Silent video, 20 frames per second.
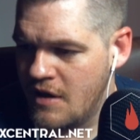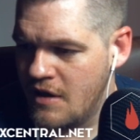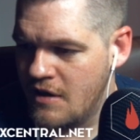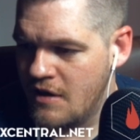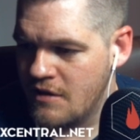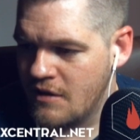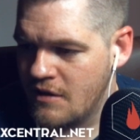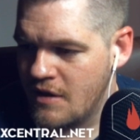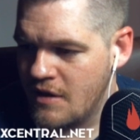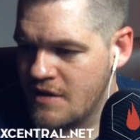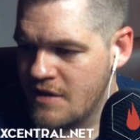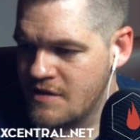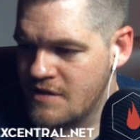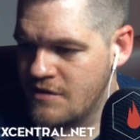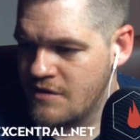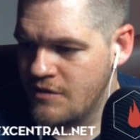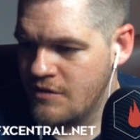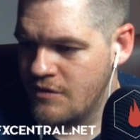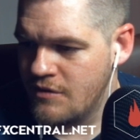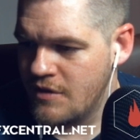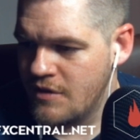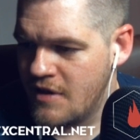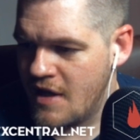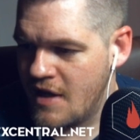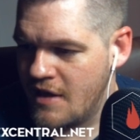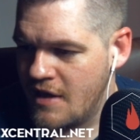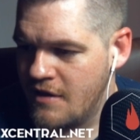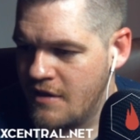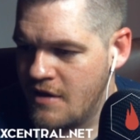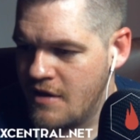And let's do
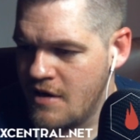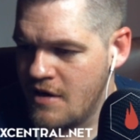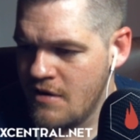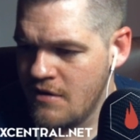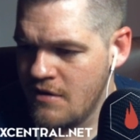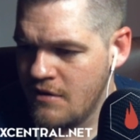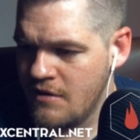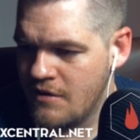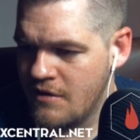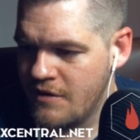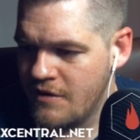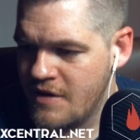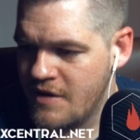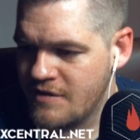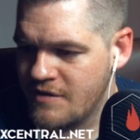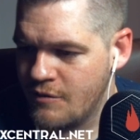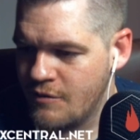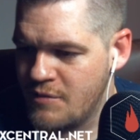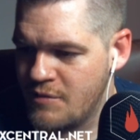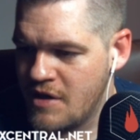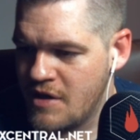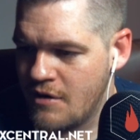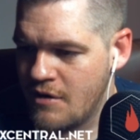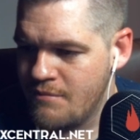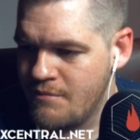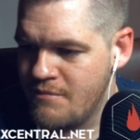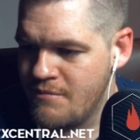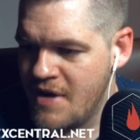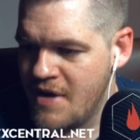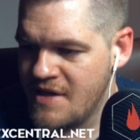that in there. This will be
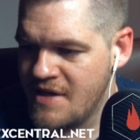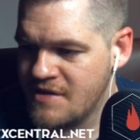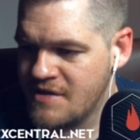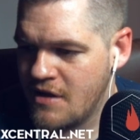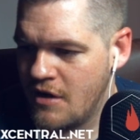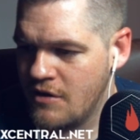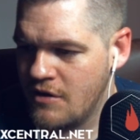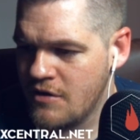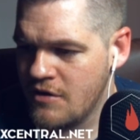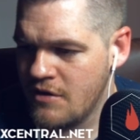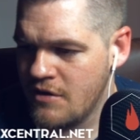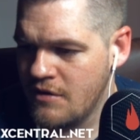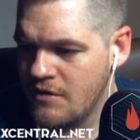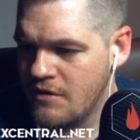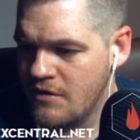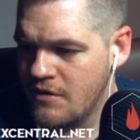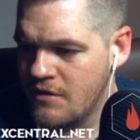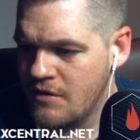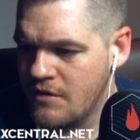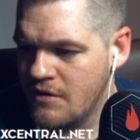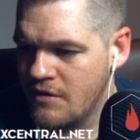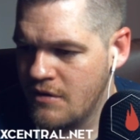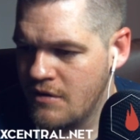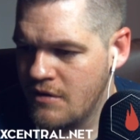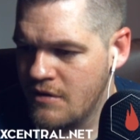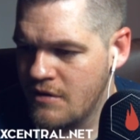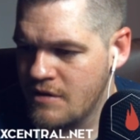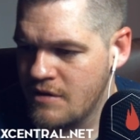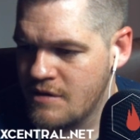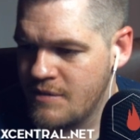our base color.
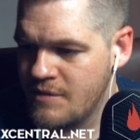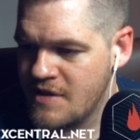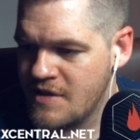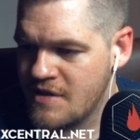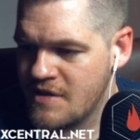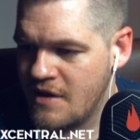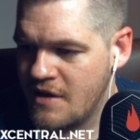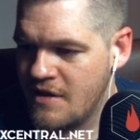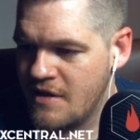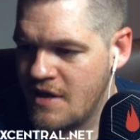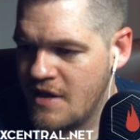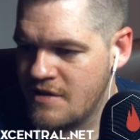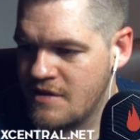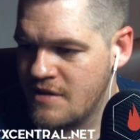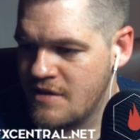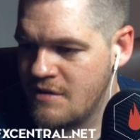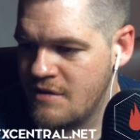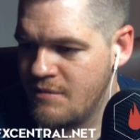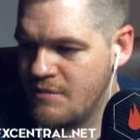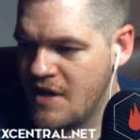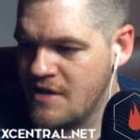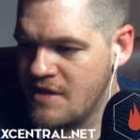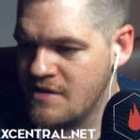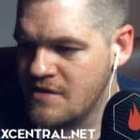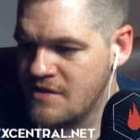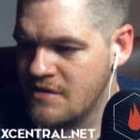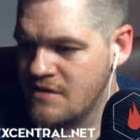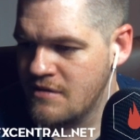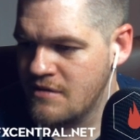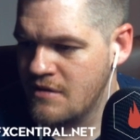So let me assign that to the
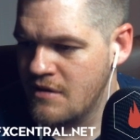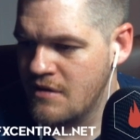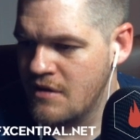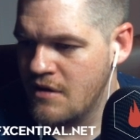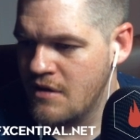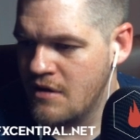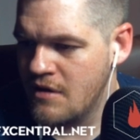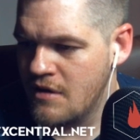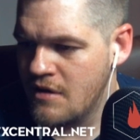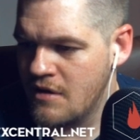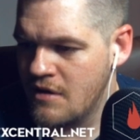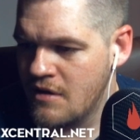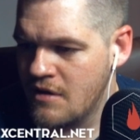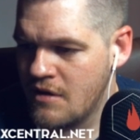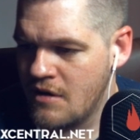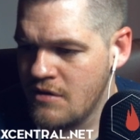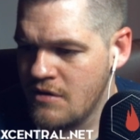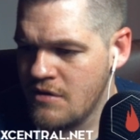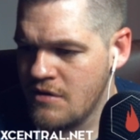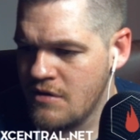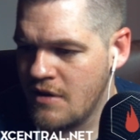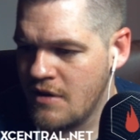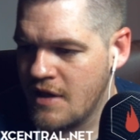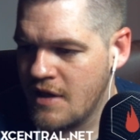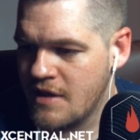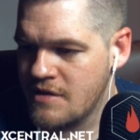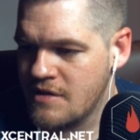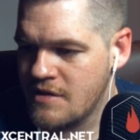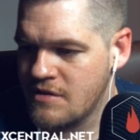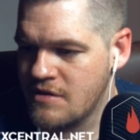base color
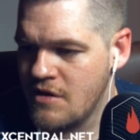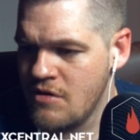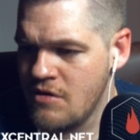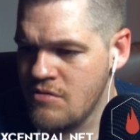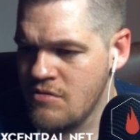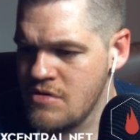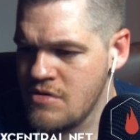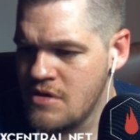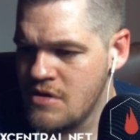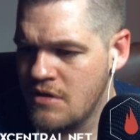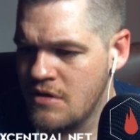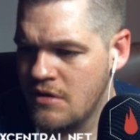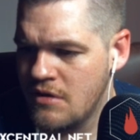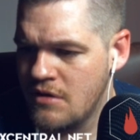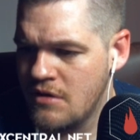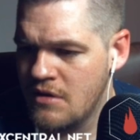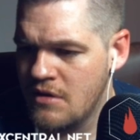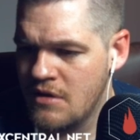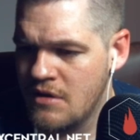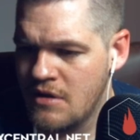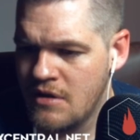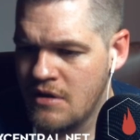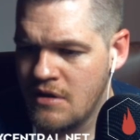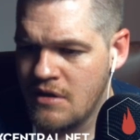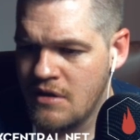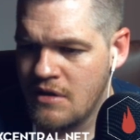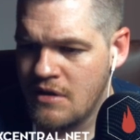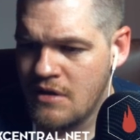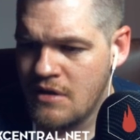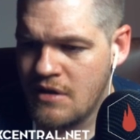like so.
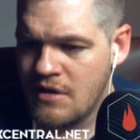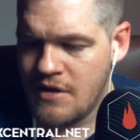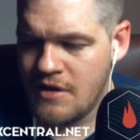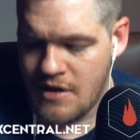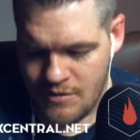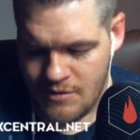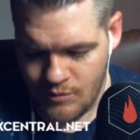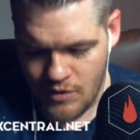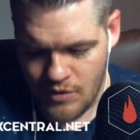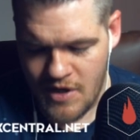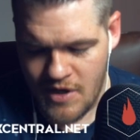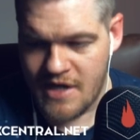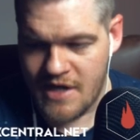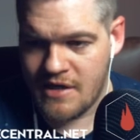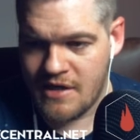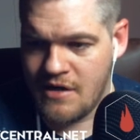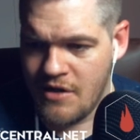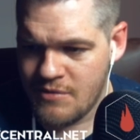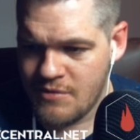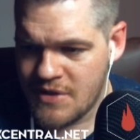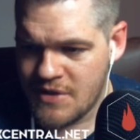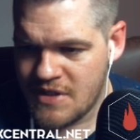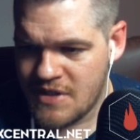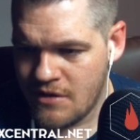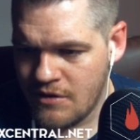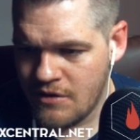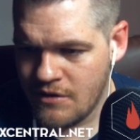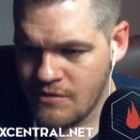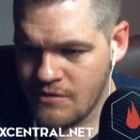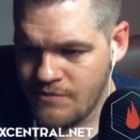And then we'll add another
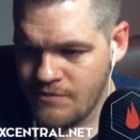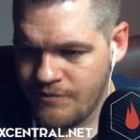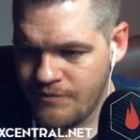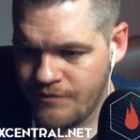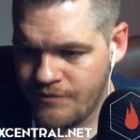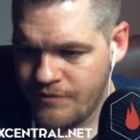material.